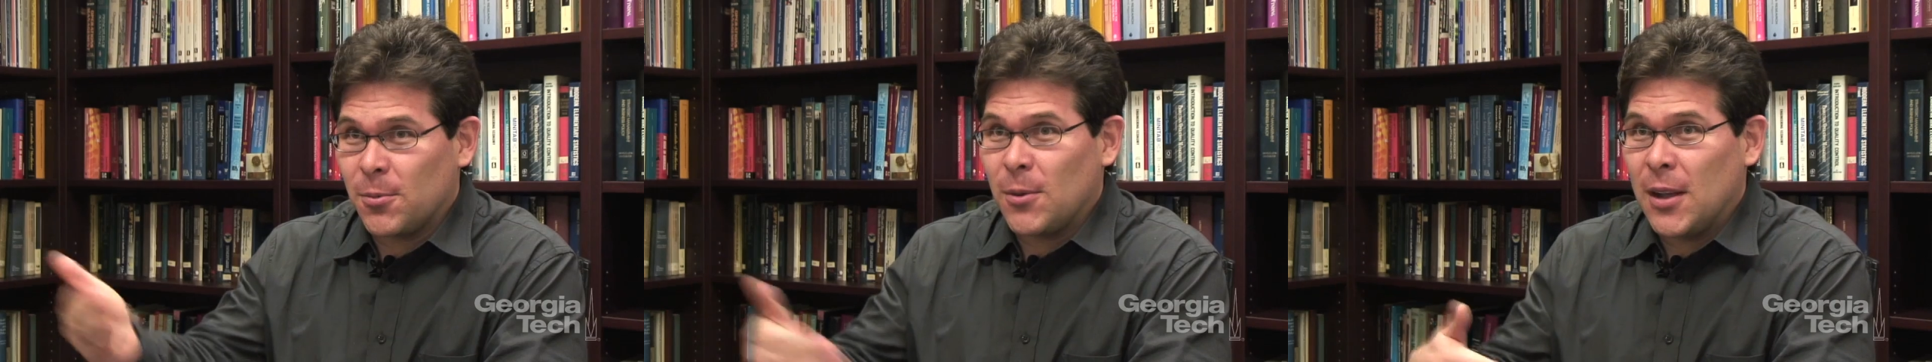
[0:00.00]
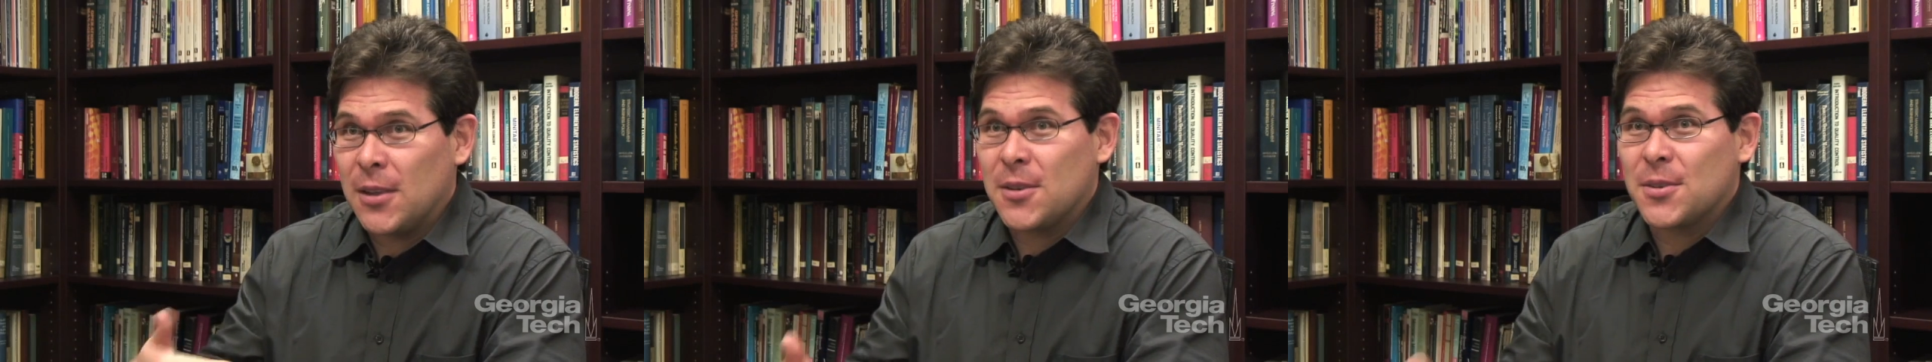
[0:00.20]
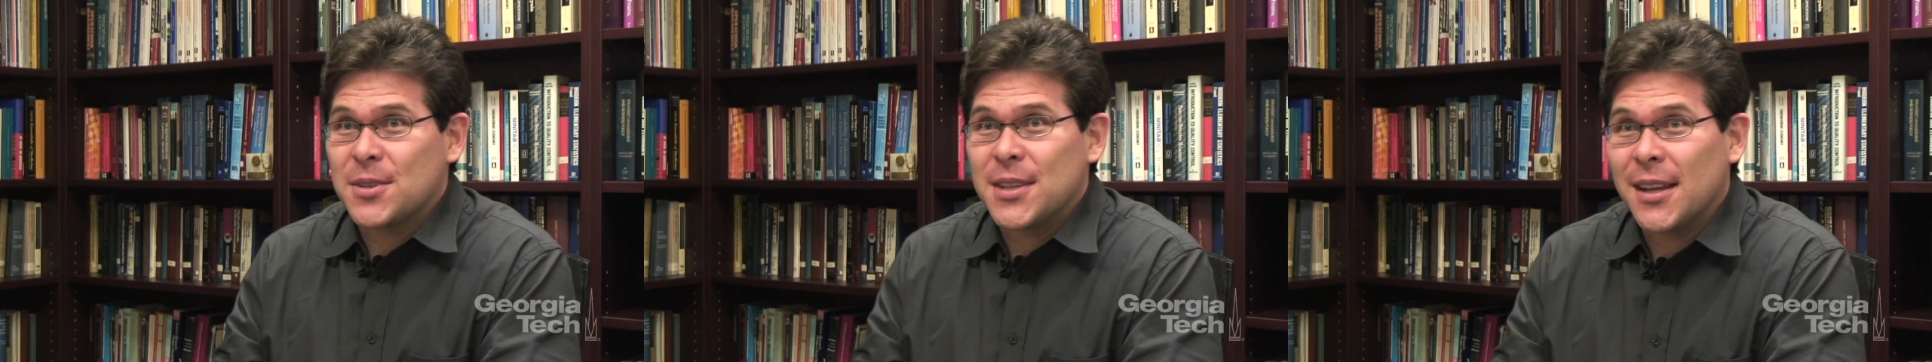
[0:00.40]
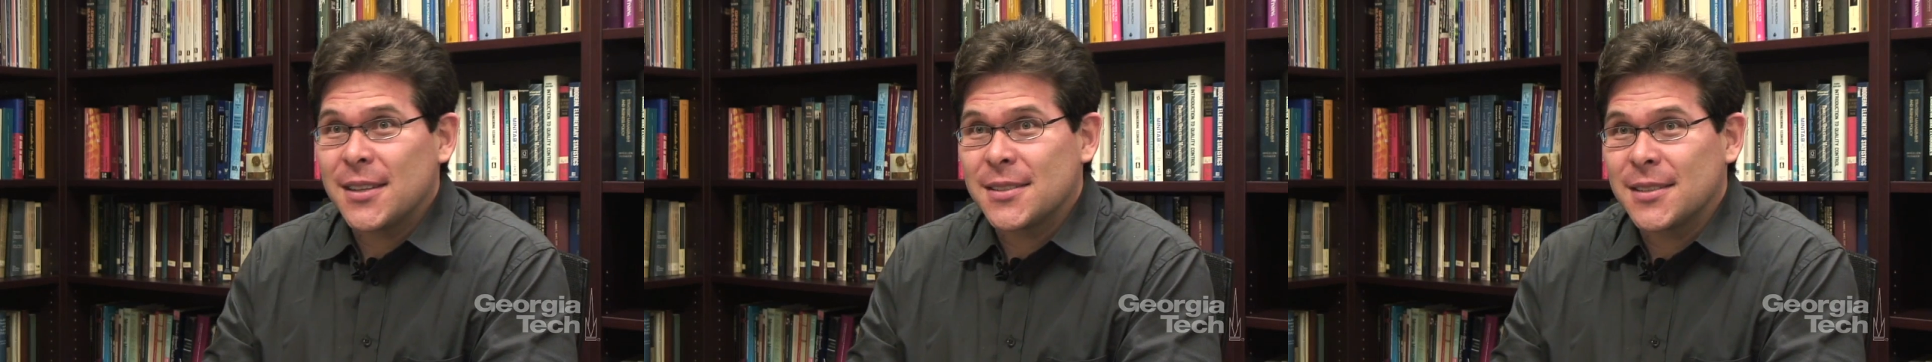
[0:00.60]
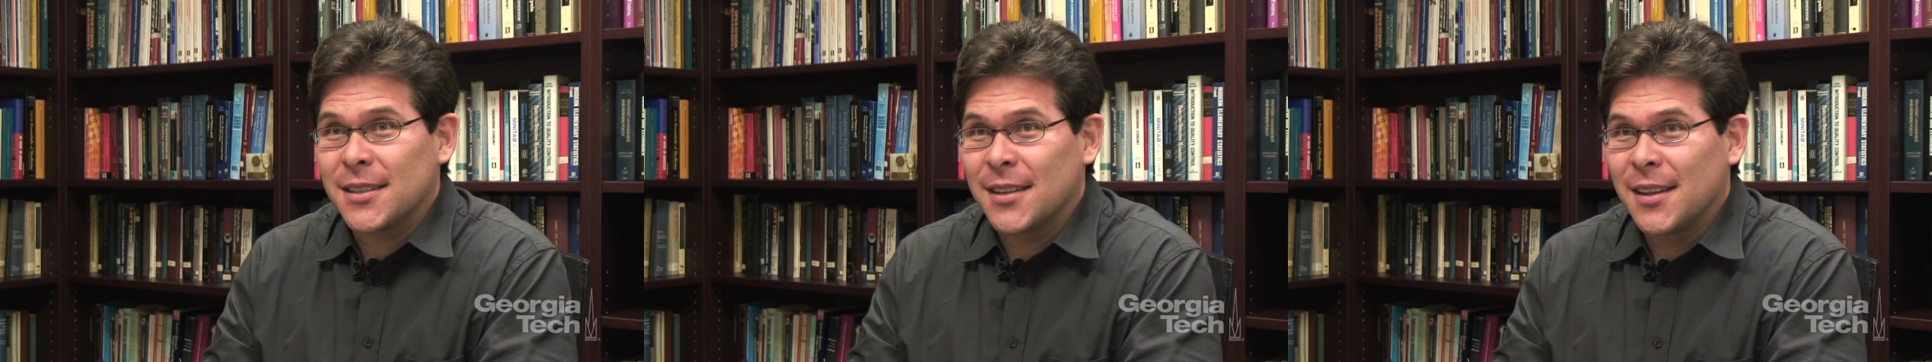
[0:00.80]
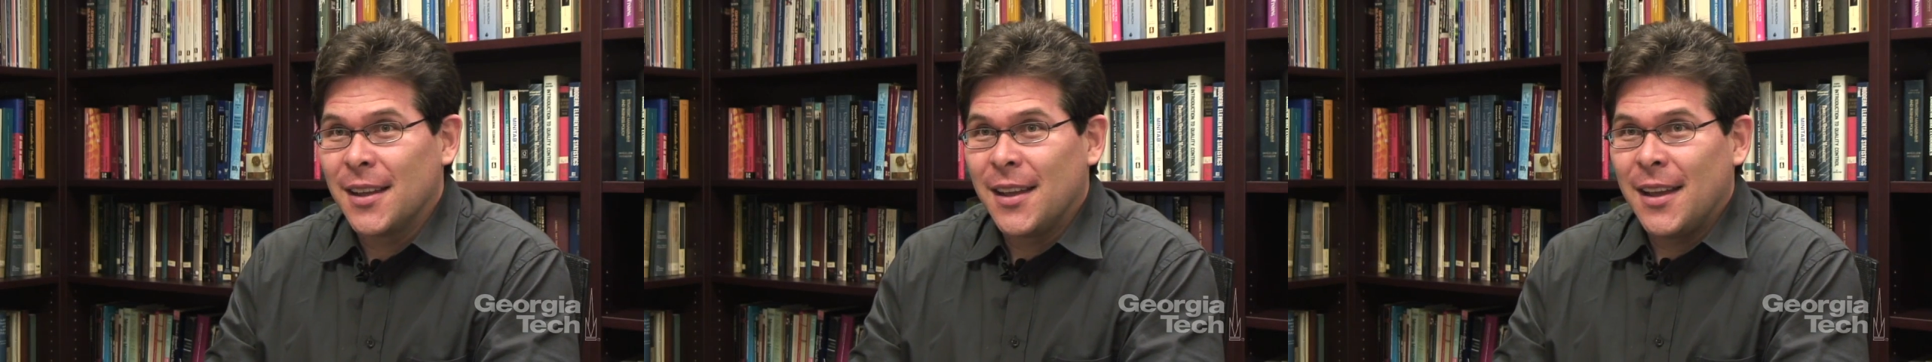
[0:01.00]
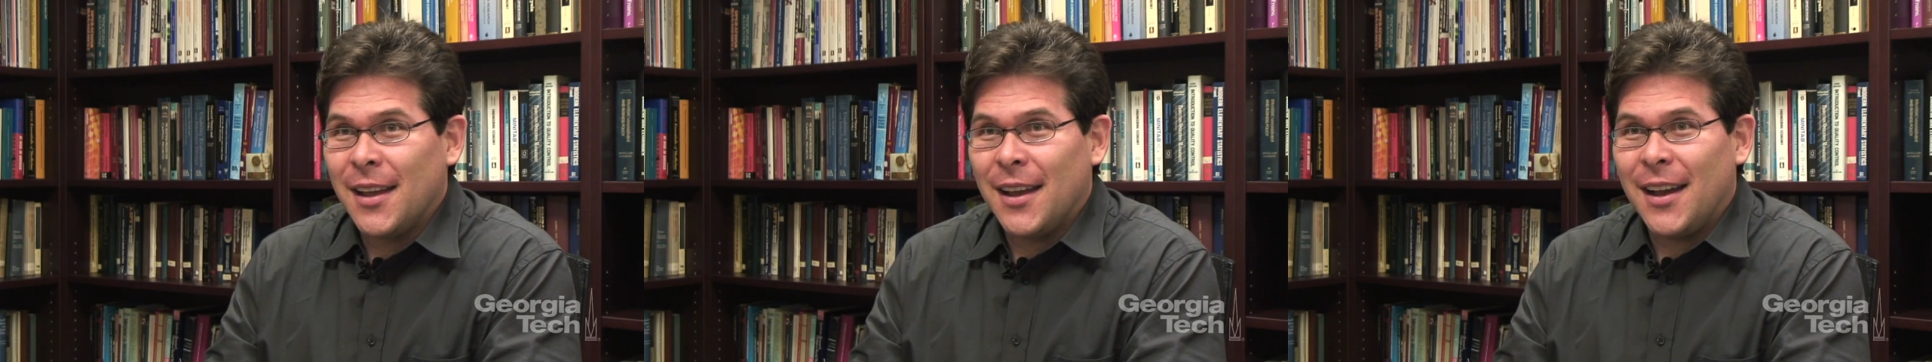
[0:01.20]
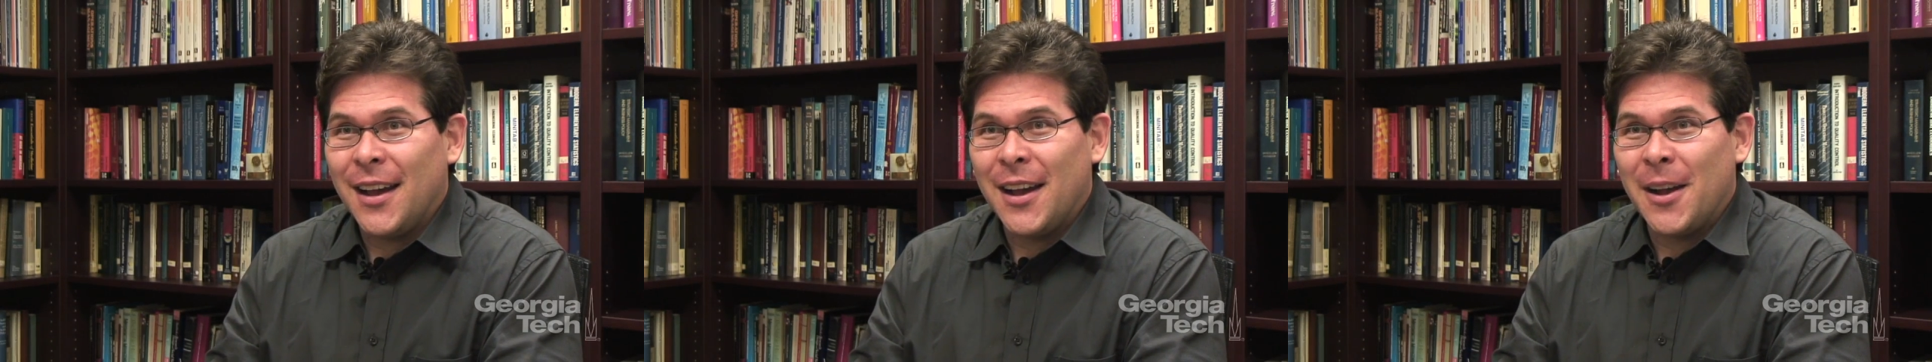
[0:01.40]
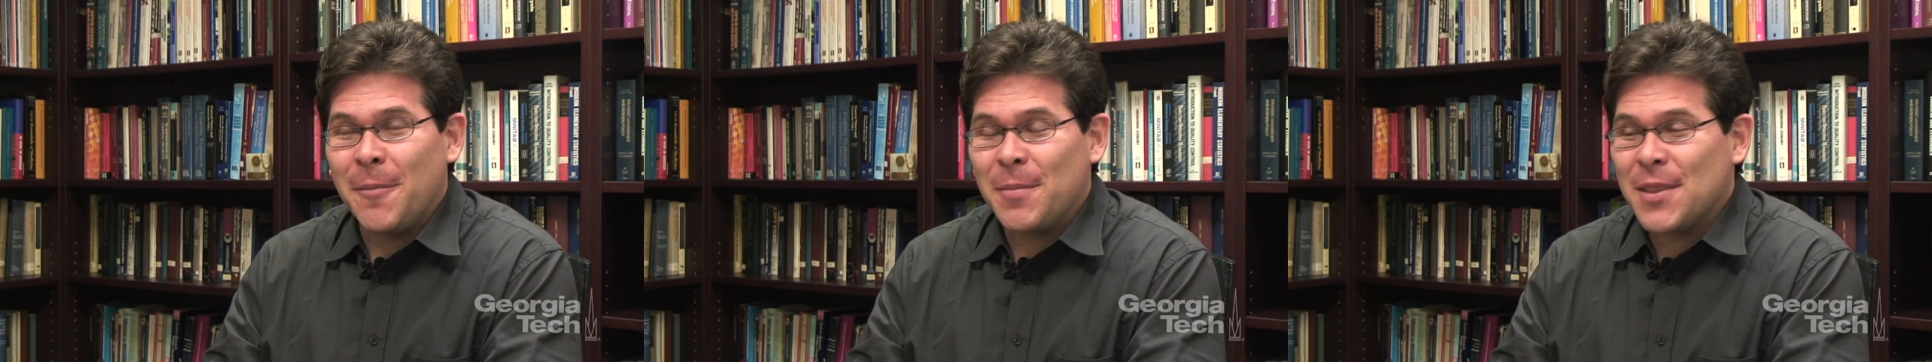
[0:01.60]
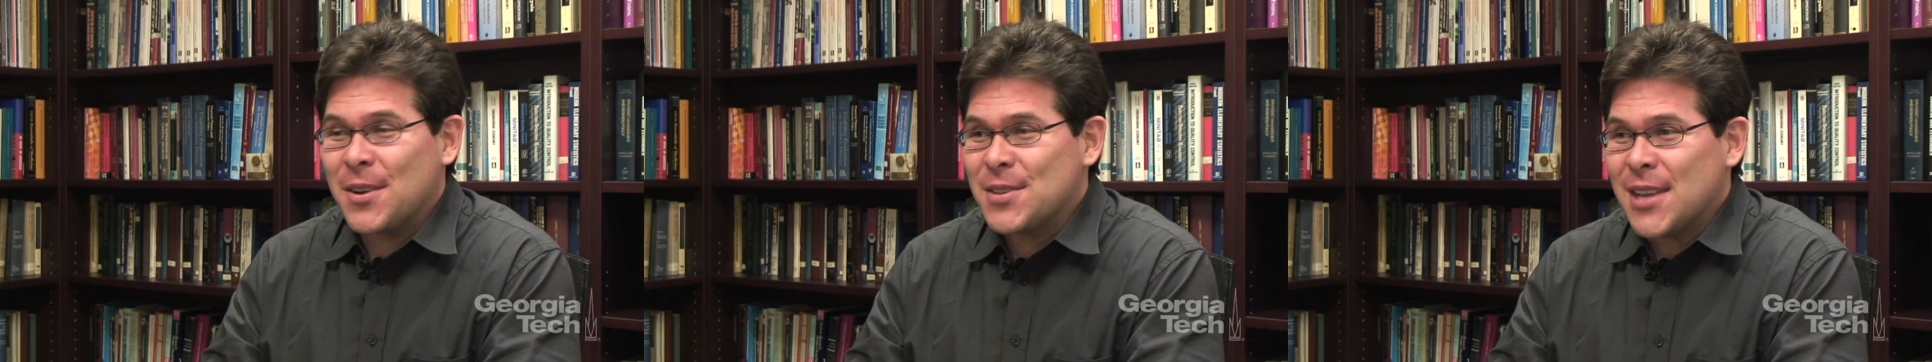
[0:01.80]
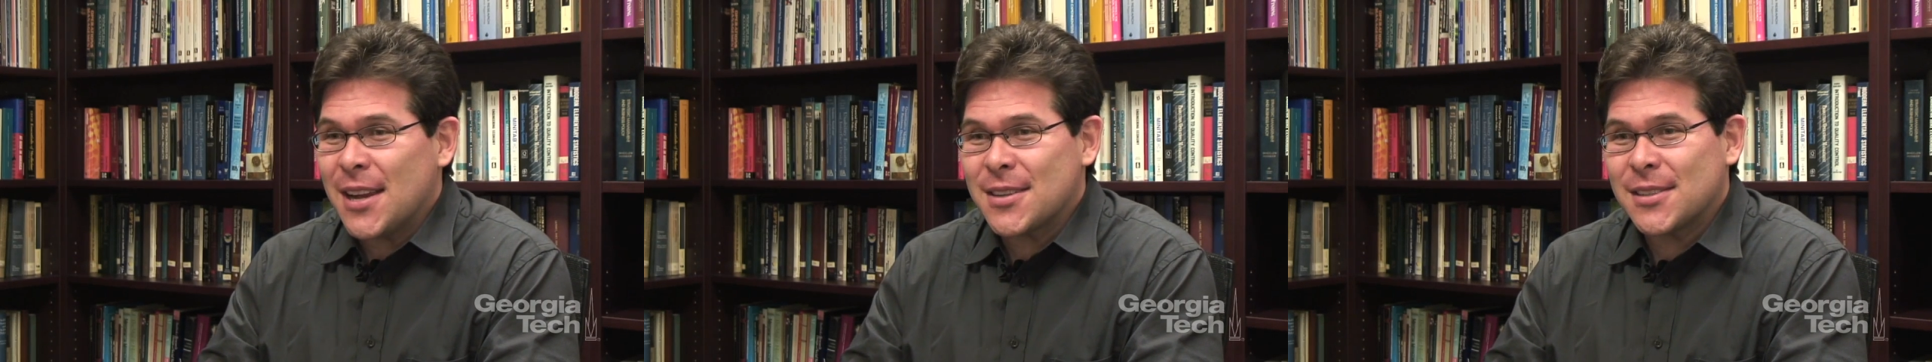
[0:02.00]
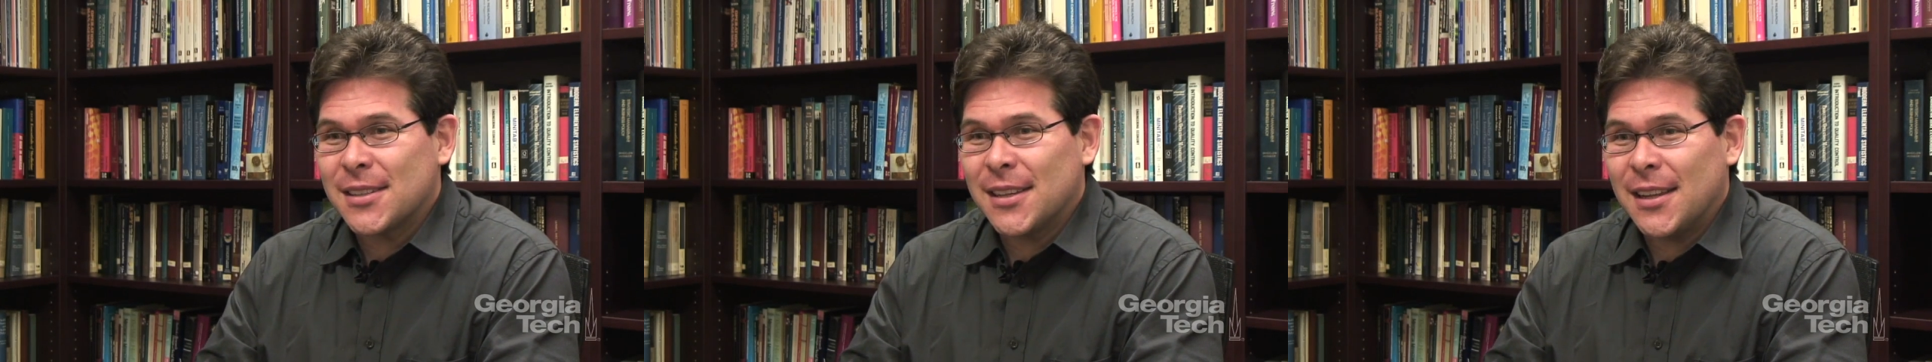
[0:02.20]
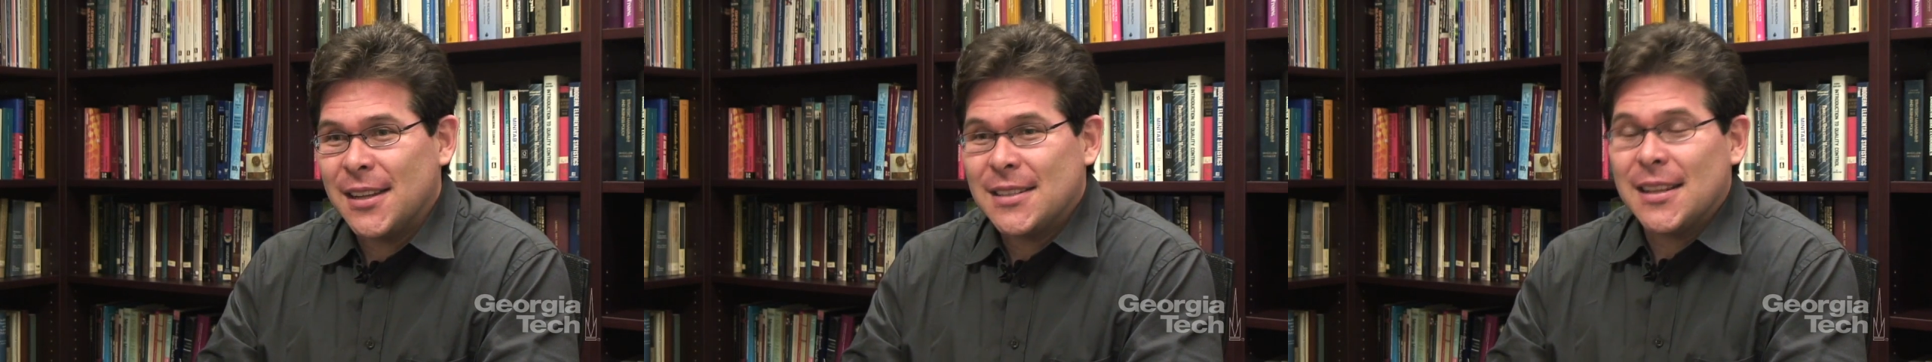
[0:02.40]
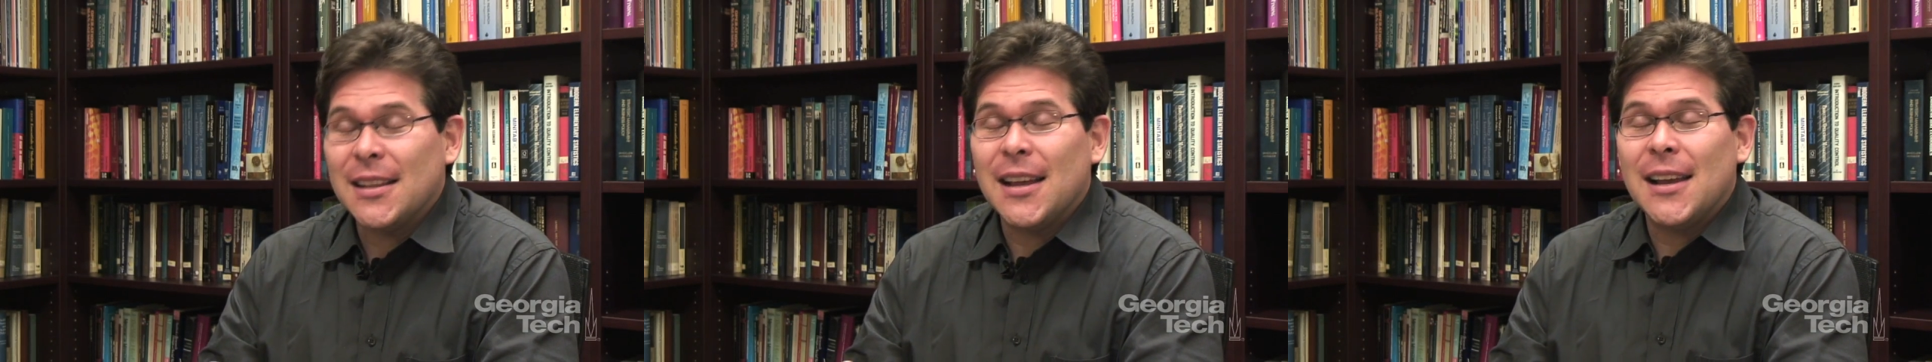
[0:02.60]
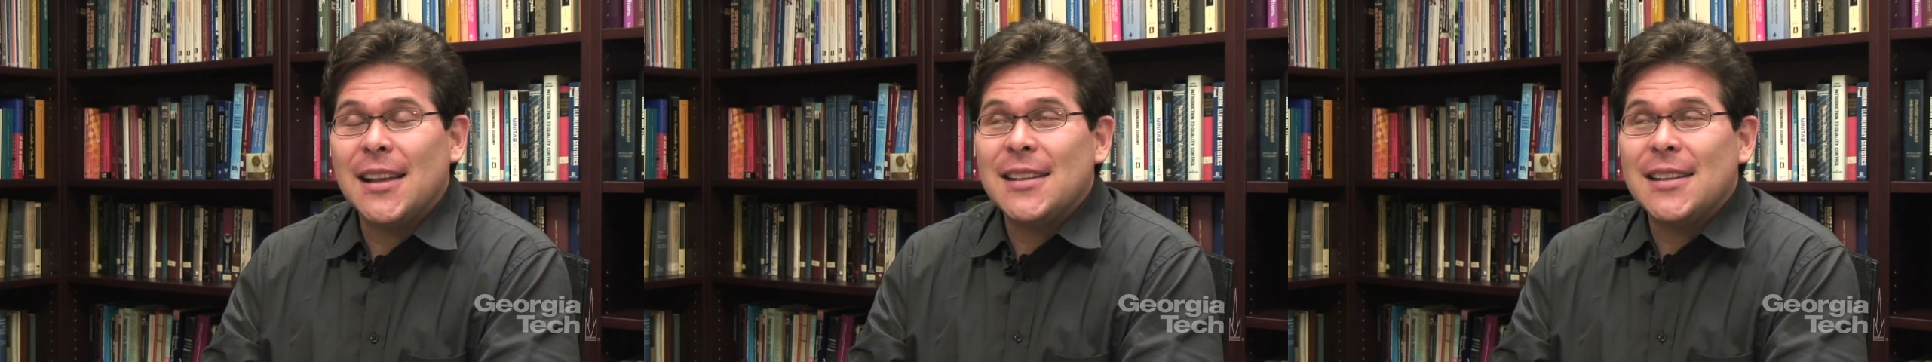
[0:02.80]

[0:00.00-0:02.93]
while you're texting. Um, there's actually it's a lot,